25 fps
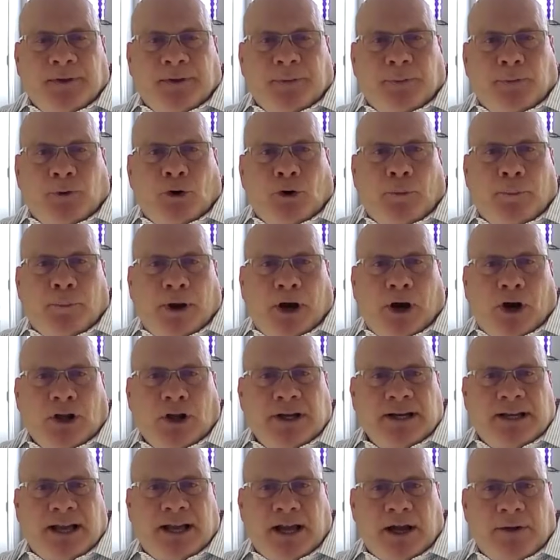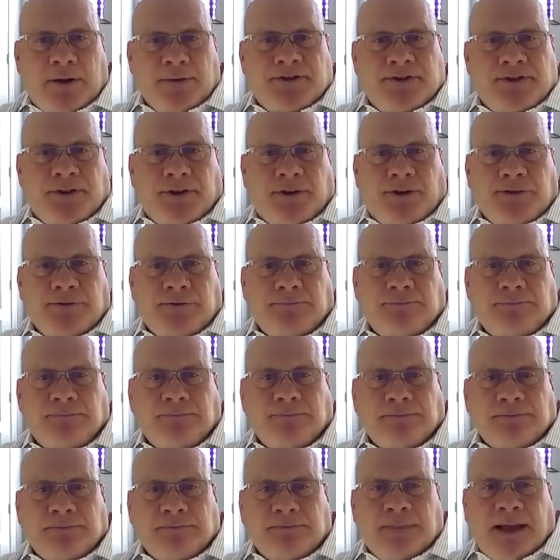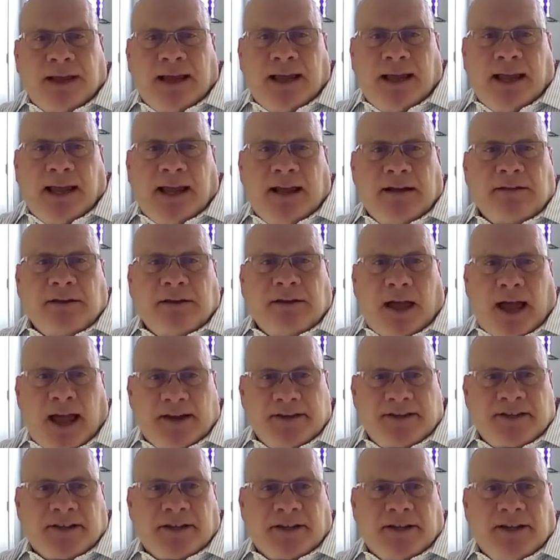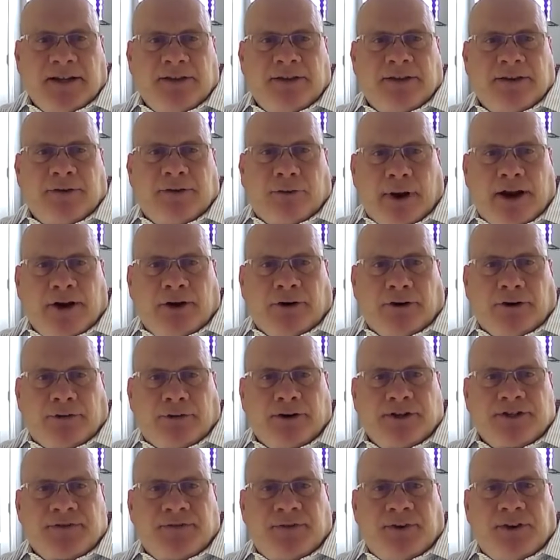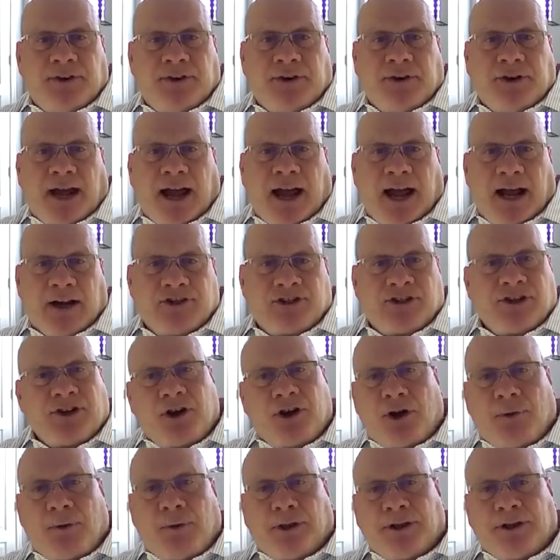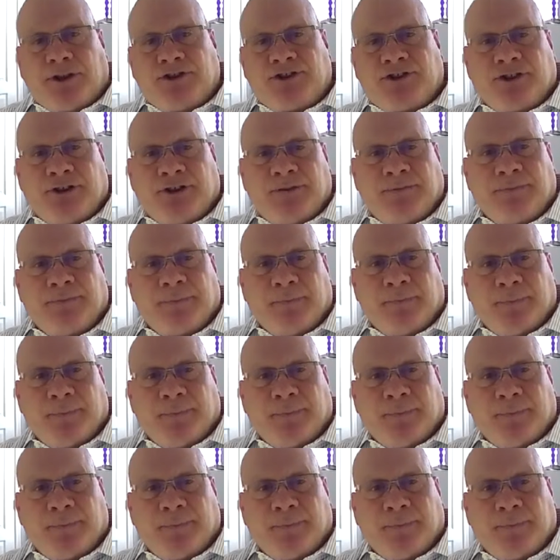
the Rural Maryland Council, and lastly, the Greater Crisfield Action Coalition.